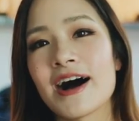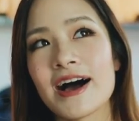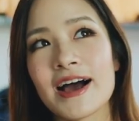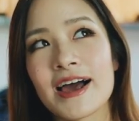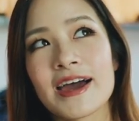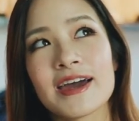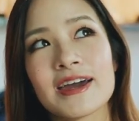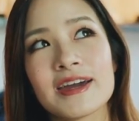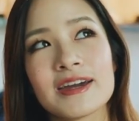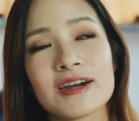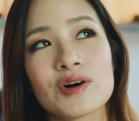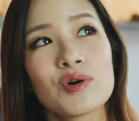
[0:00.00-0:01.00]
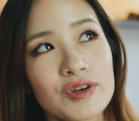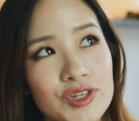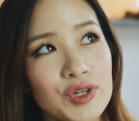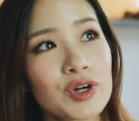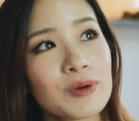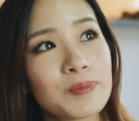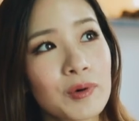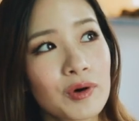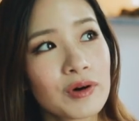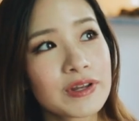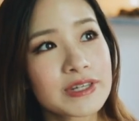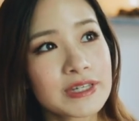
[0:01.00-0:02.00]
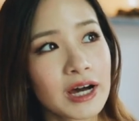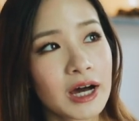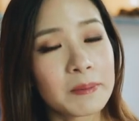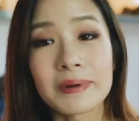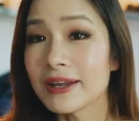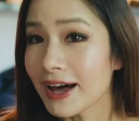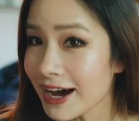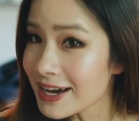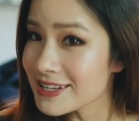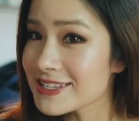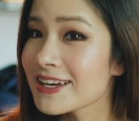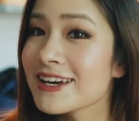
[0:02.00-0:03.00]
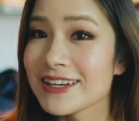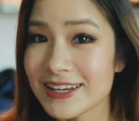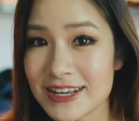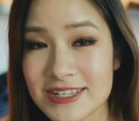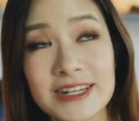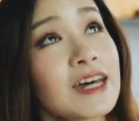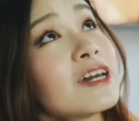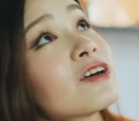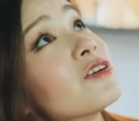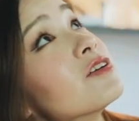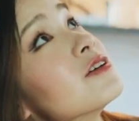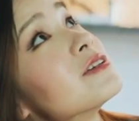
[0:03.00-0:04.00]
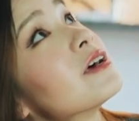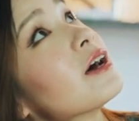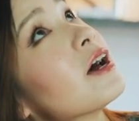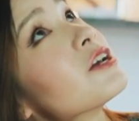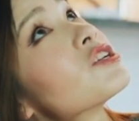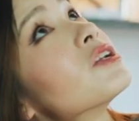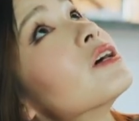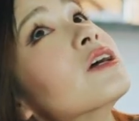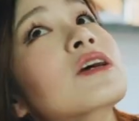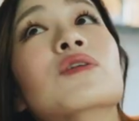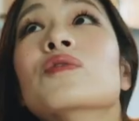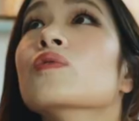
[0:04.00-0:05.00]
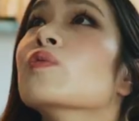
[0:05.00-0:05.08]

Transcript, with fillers: I also bought some lights yesterday because actually